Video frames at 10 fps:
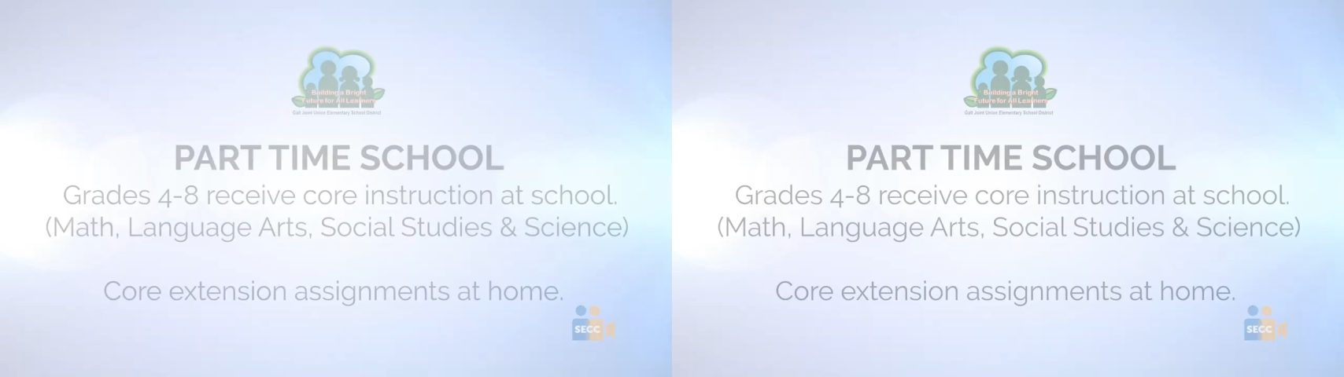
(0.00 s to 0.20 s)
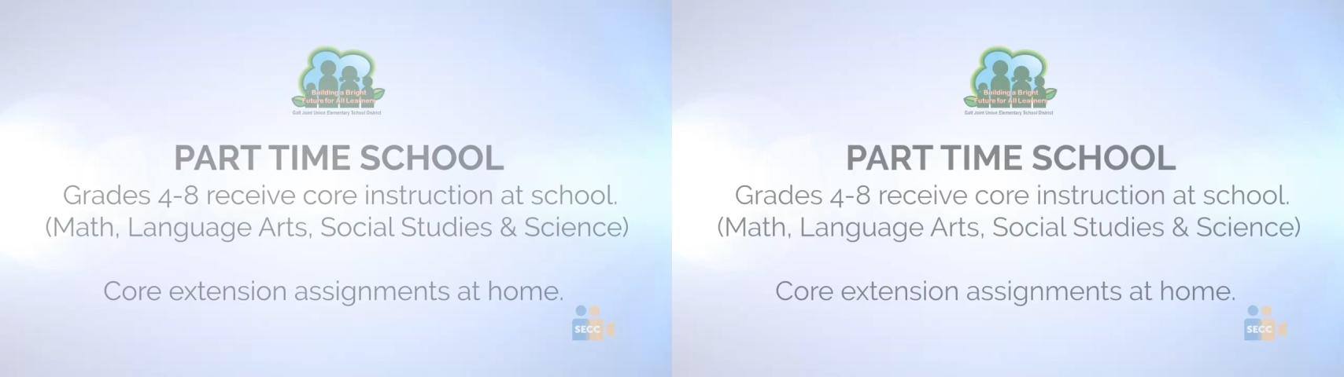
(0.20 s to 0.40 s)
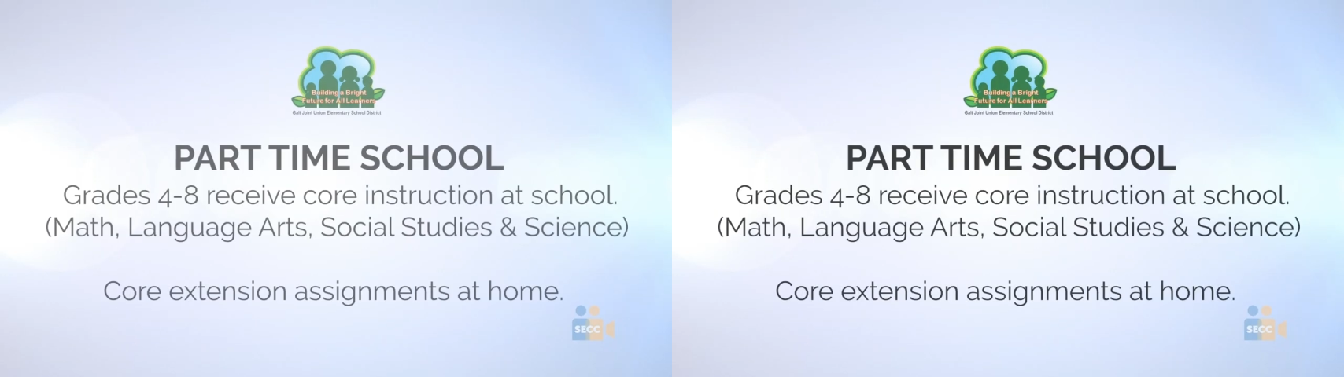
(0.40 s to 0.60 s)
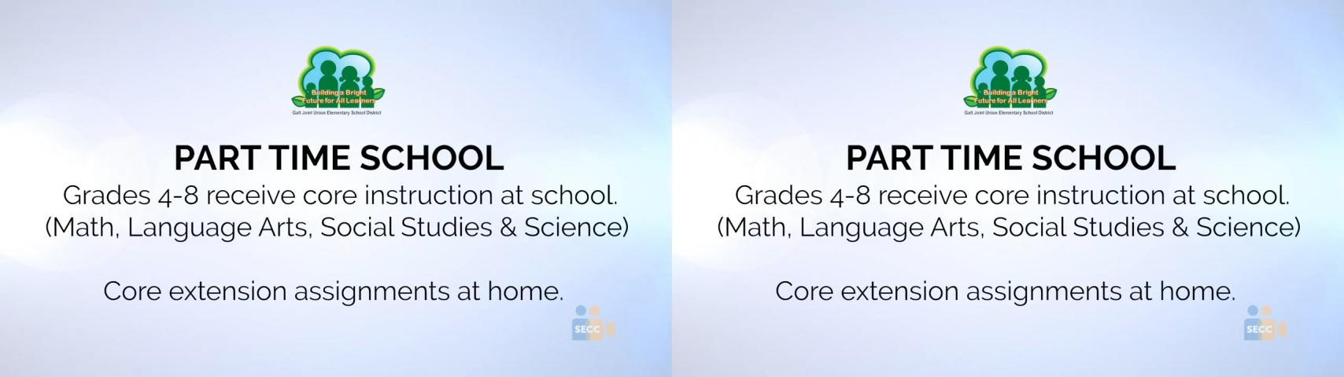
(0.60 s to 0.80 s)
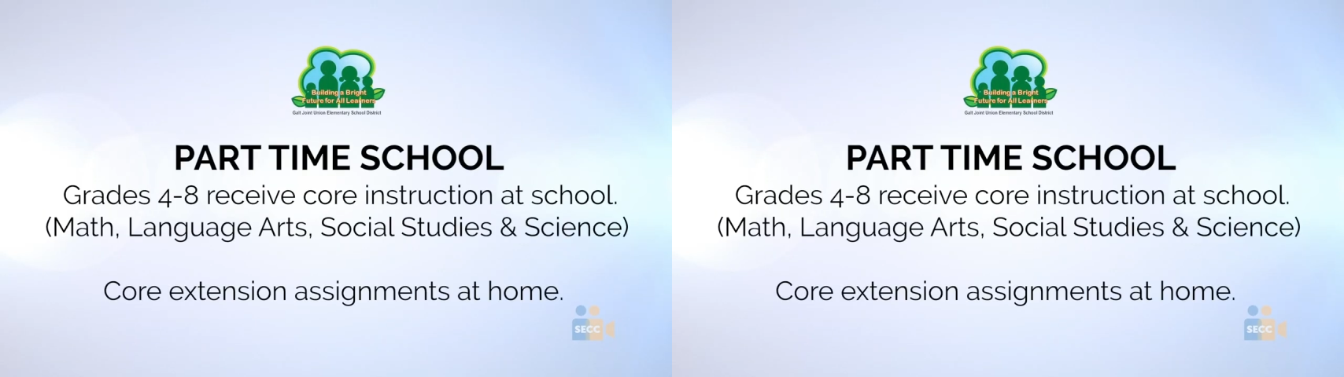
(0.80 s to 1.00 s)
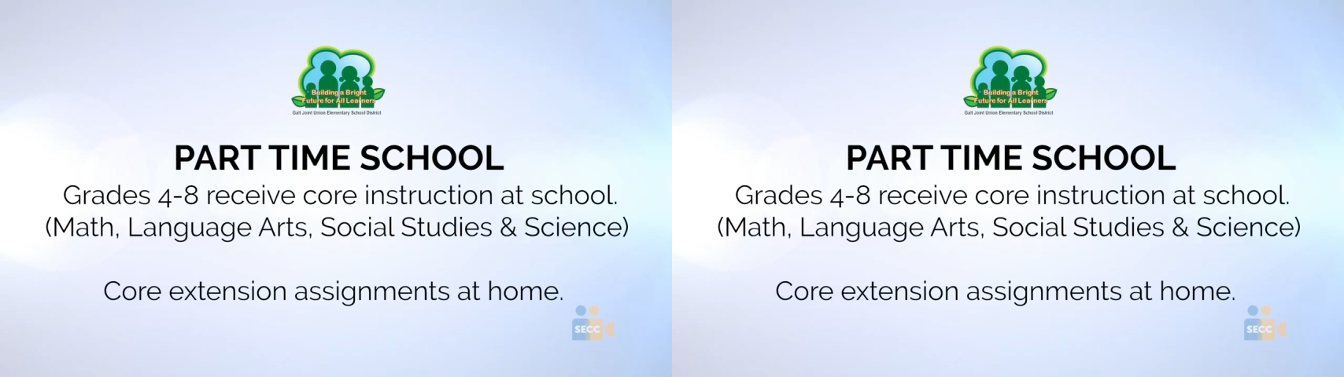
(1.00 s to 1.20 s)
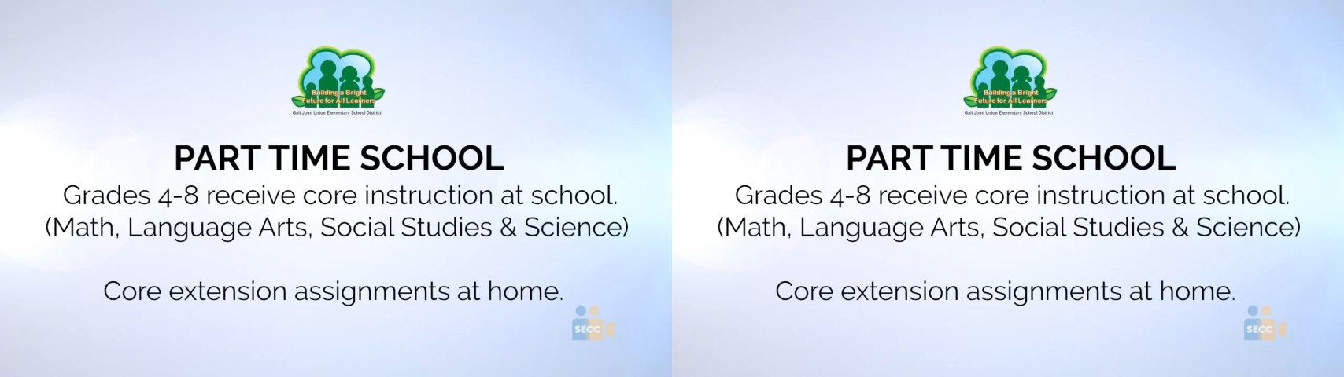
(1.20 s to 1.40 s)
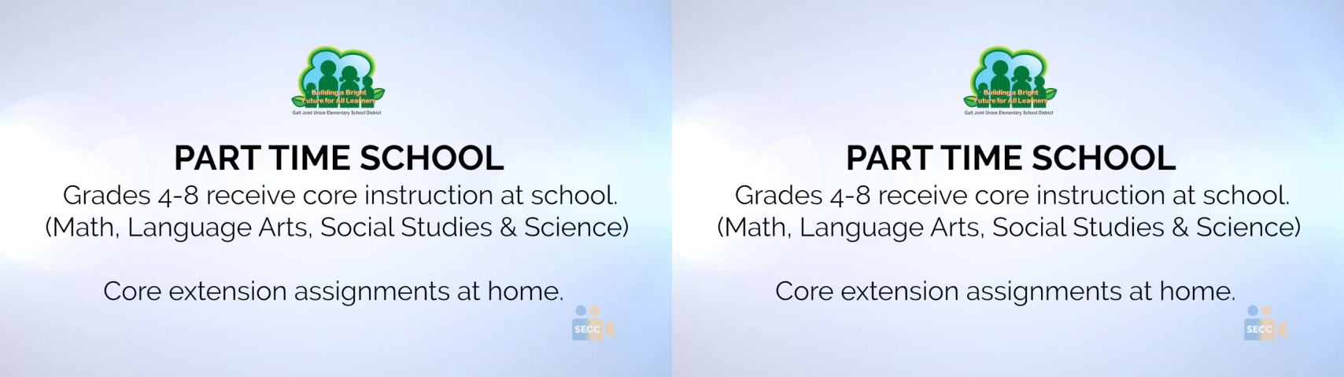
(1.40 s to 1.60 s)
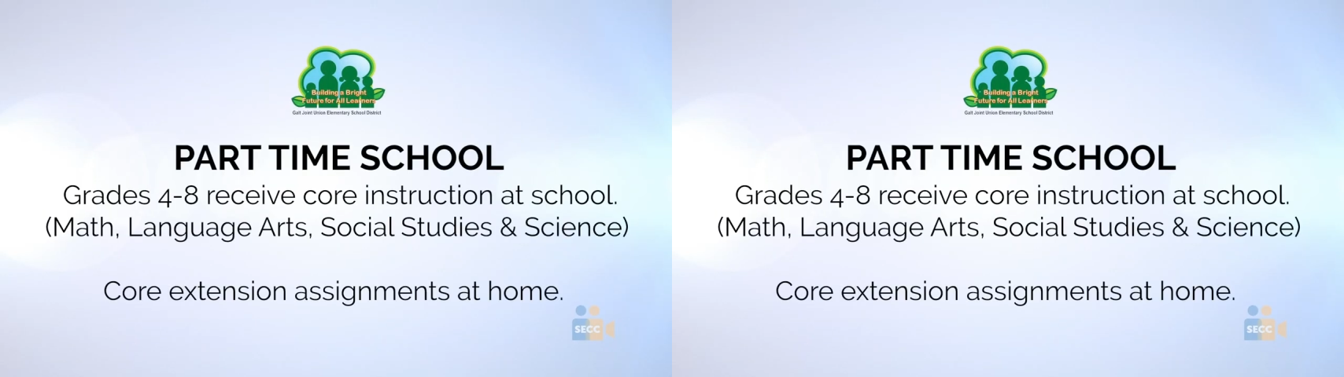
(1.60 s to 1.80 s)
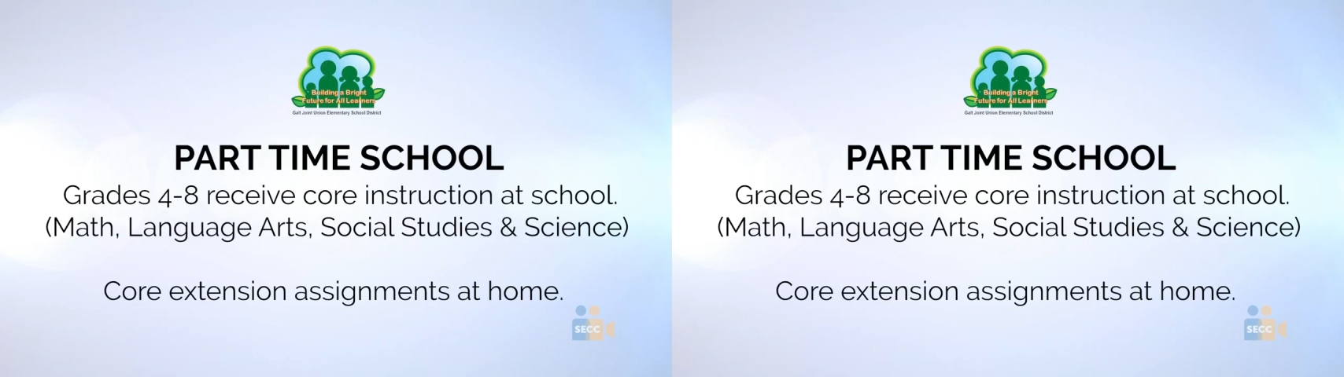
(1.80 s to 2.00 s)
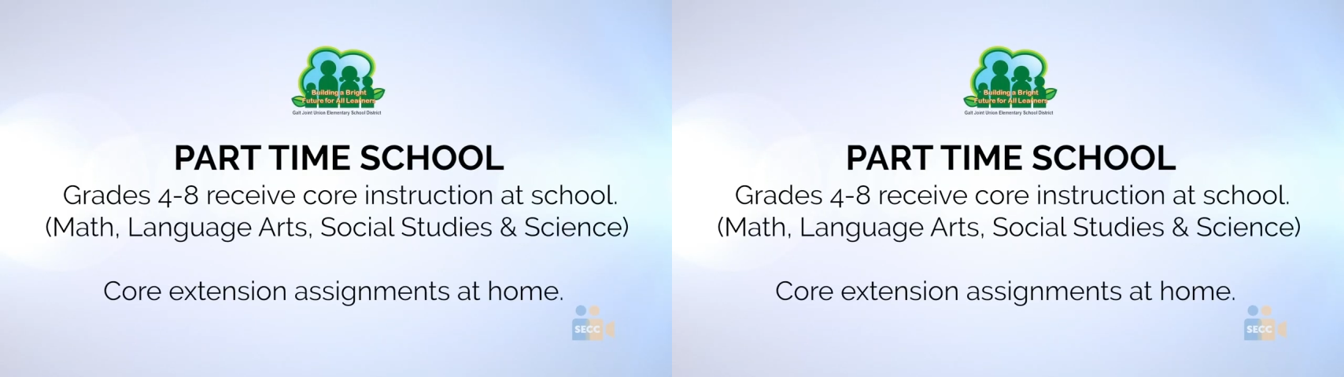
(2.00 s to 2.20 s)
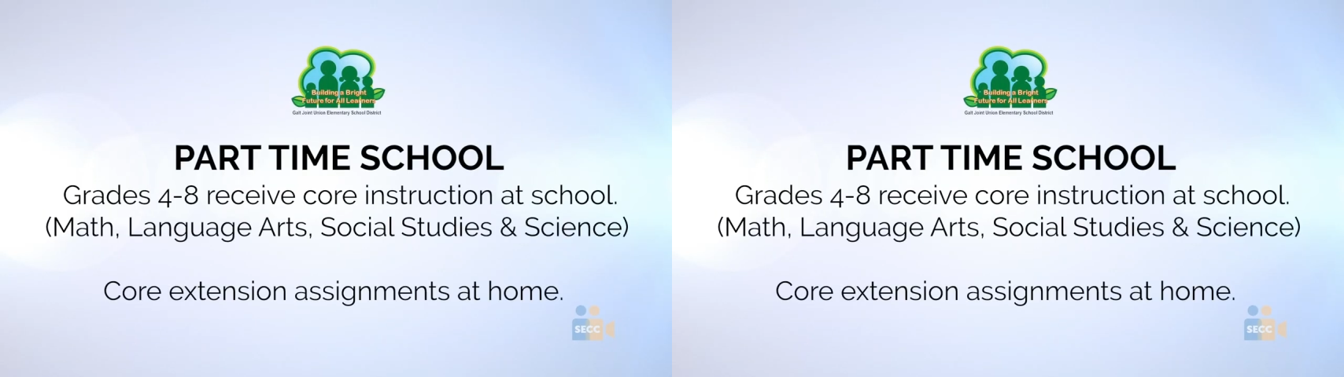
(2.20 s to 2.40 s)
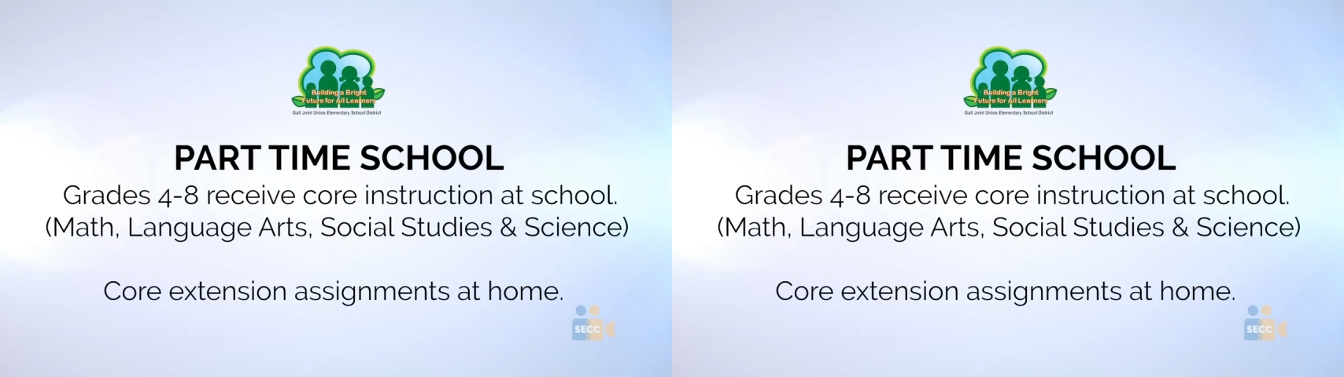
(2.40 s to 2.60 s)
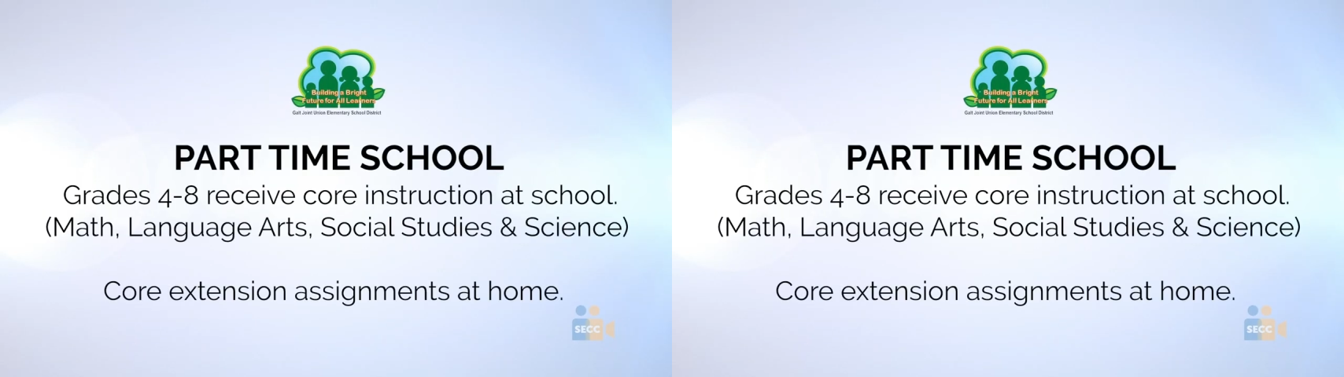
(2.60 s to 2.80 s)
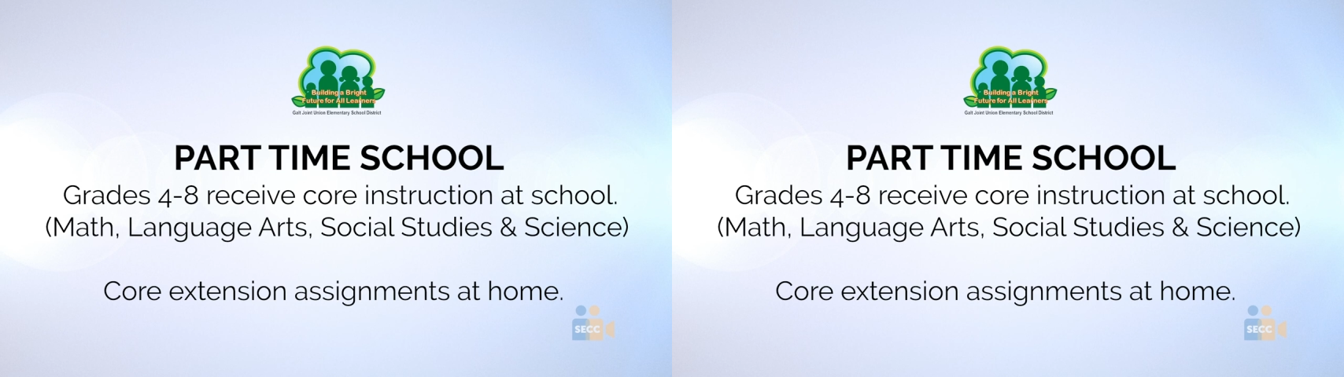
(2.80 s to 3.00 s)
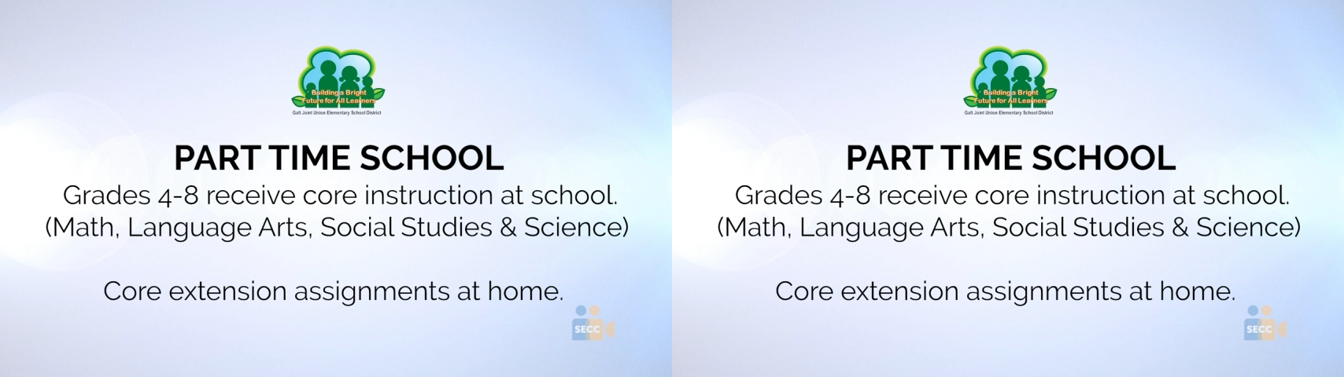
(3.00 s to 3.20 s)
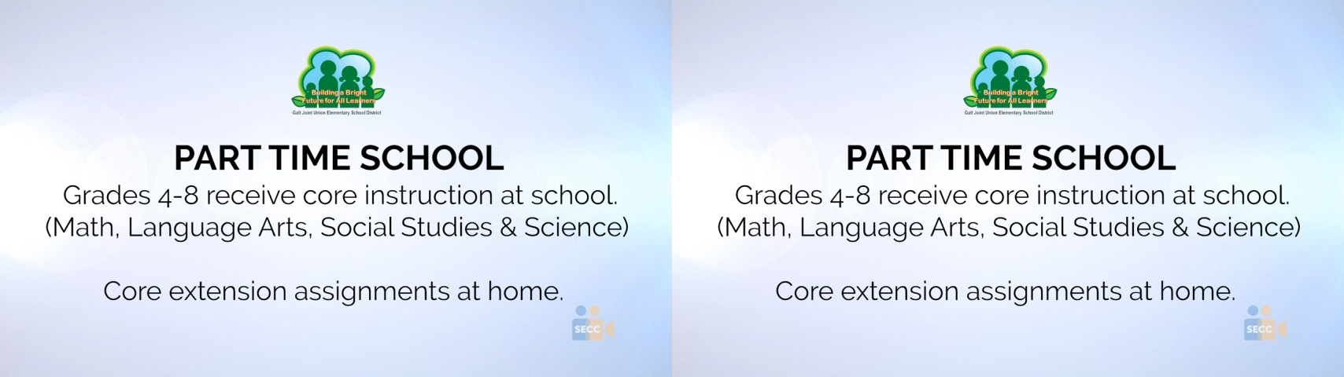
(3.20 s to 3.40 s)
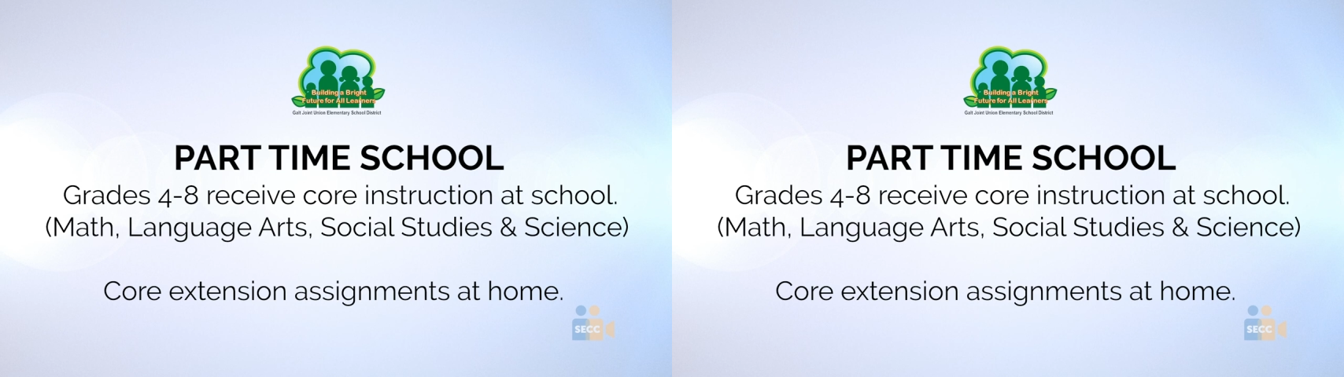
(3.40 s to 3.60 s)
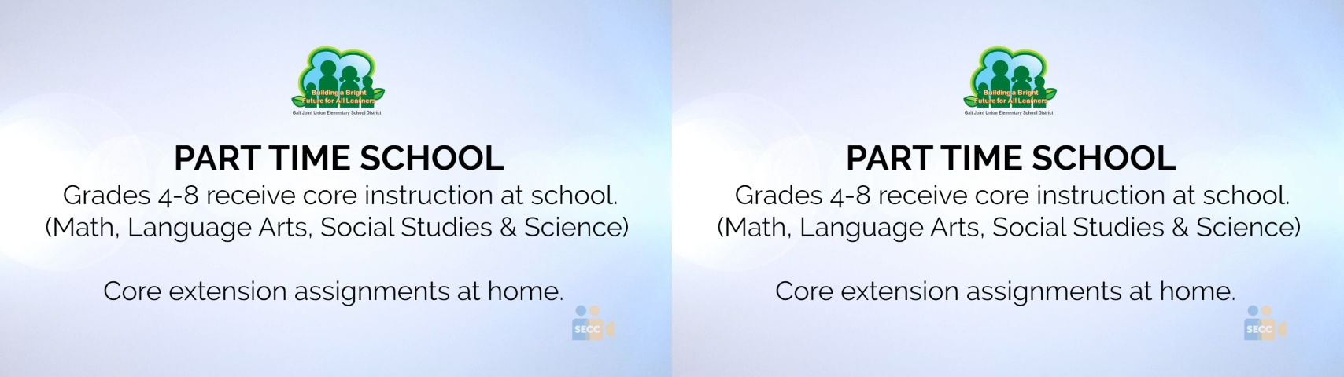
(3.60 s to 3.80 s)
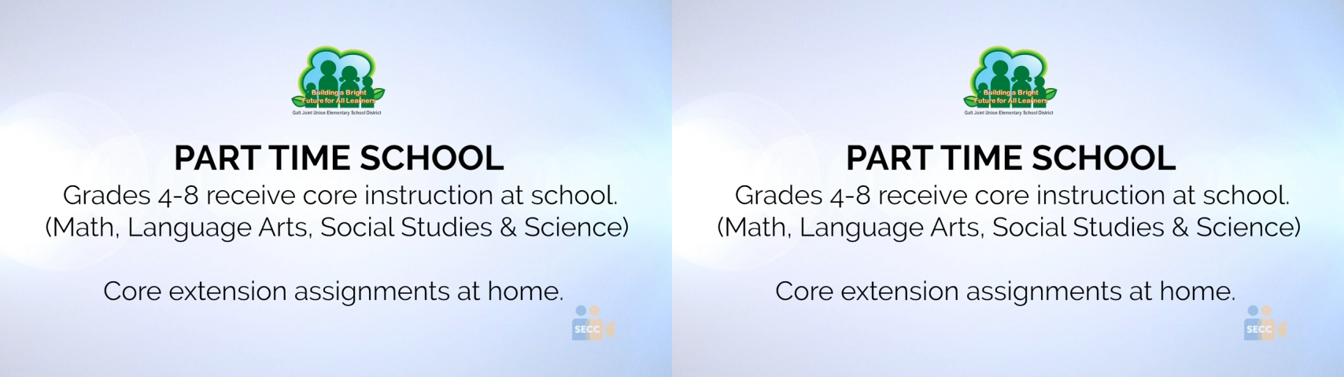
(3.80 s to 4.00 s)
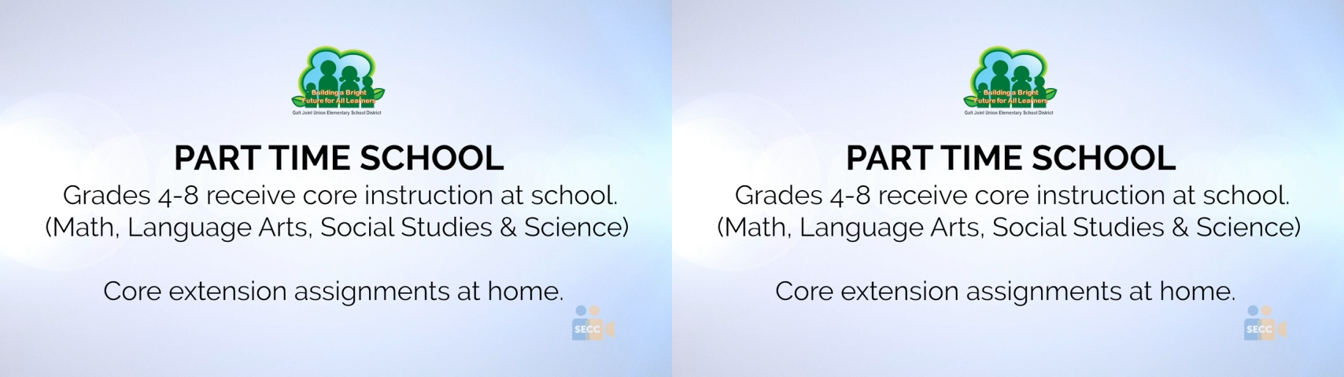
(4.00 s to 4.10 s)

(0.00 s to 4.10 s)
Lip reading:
(no speaker visible)